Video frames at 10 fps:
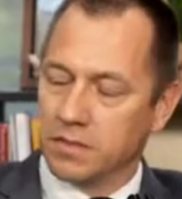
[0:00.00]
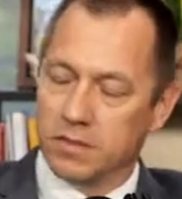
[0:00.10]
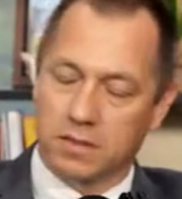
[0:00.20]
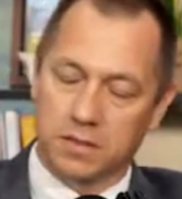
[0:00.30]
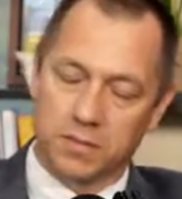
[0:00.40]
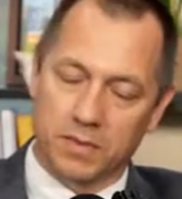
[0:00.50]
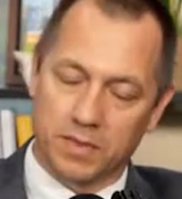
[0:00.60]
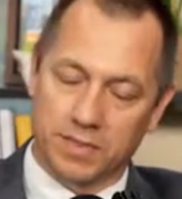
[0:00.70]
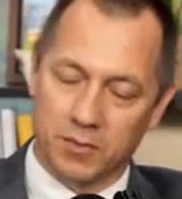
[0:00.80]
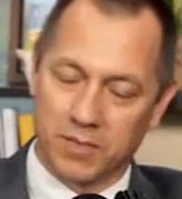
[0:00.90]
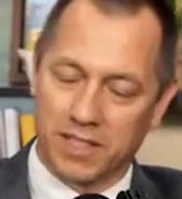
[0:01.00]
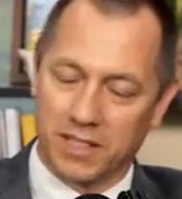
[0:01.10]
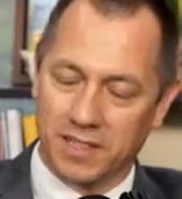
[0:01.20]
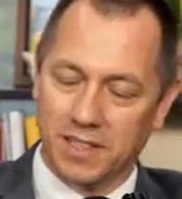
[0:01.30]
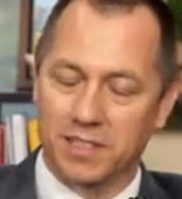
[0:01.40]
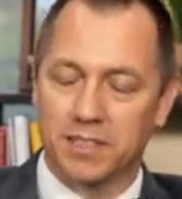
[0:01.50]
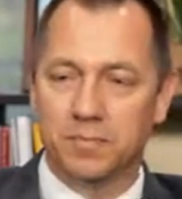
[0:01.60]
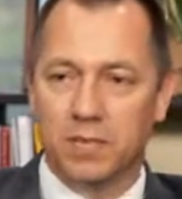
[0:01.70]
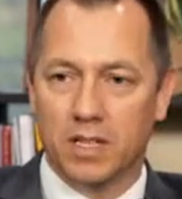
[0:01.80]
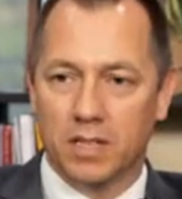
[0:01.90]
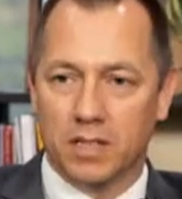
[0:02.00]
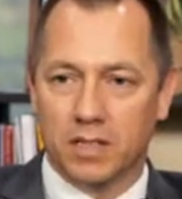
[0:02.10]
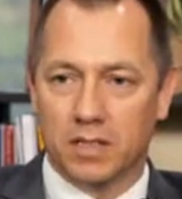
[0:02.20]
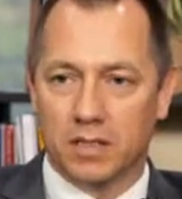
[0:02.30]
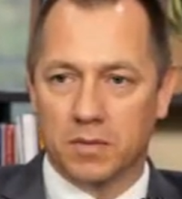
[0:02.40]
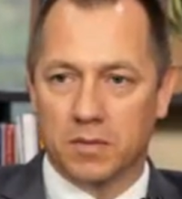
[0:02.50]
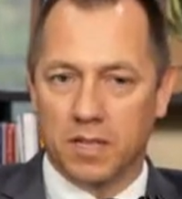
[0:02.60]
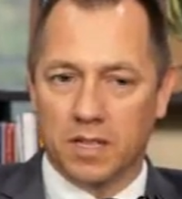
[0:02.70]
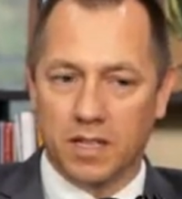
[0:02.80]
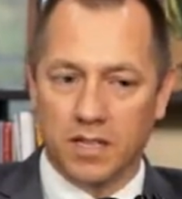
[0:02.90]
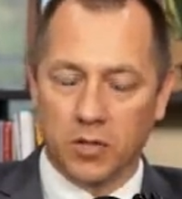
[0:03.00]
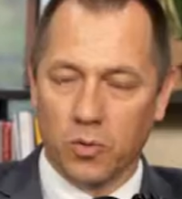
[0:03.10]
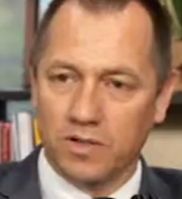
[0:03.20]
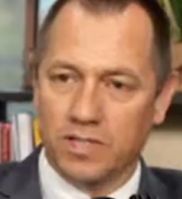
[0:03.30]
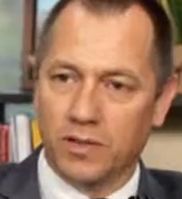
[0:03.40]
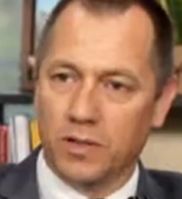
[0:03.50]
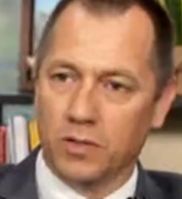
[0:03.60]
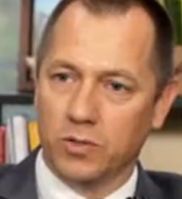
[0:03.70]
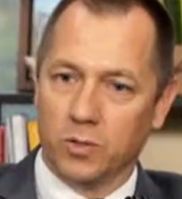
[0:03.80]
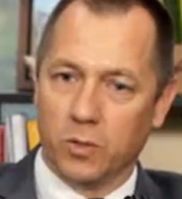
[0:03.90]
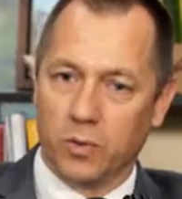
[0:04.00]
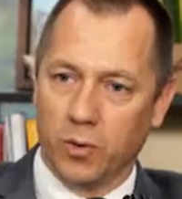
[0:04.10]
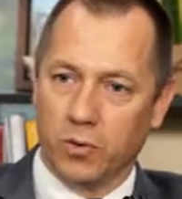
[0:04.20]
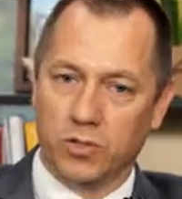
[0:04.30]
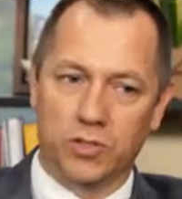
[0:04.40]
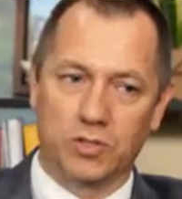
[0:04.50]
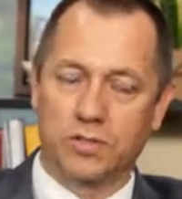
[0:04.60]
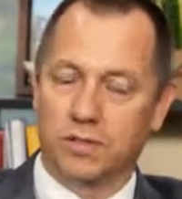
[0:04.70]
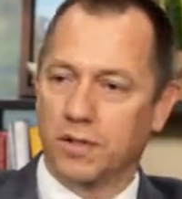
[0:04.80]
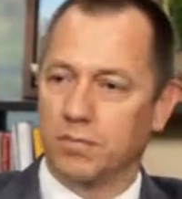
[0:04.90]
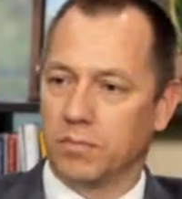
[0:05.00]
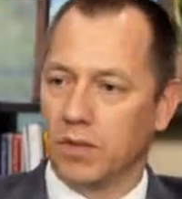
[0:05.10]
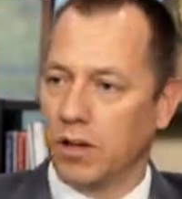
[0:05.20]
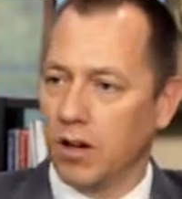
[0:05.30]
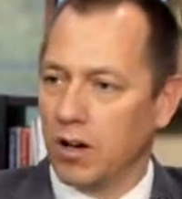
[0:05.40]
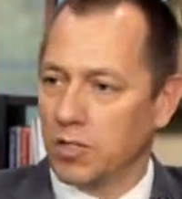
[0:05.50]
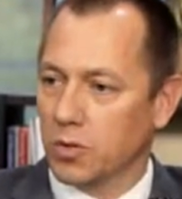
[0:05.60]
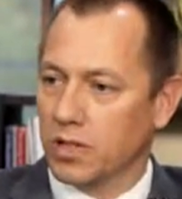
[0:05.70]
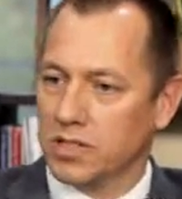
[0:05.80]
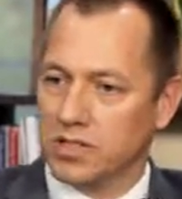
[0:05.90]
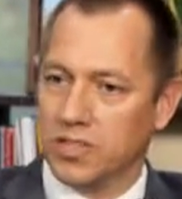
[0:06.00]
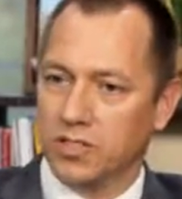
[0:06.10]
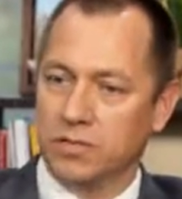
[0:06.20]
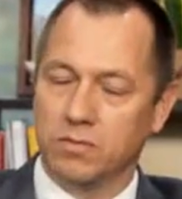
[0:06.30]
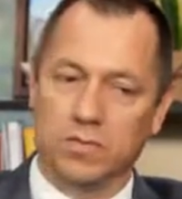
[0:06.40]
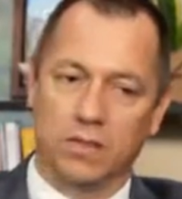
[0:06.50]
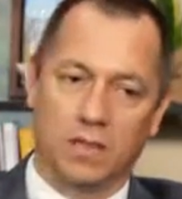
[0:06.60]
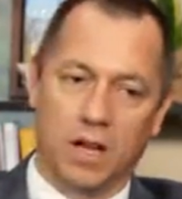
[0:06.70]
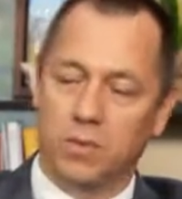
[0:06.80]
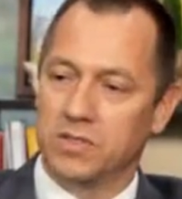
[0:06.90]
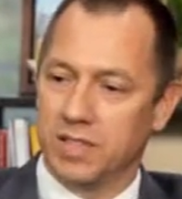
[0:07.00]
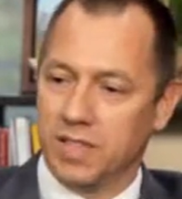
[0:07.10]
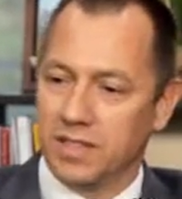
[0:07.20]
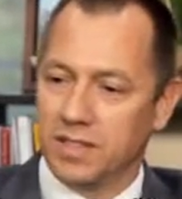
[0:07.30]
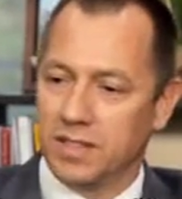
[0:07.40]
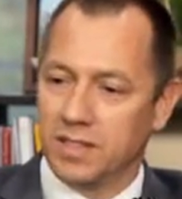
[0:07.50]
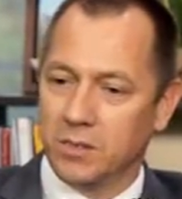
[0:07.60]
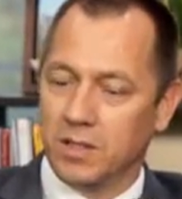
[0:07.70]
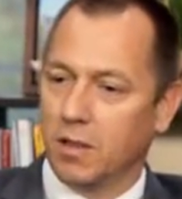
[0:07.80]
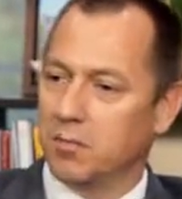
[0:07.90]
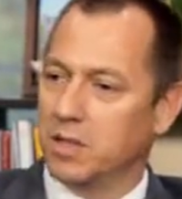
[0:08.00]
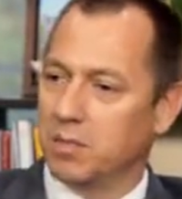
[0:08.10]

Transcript: to say the least. It is always difficult to approach a large organization, I would say, without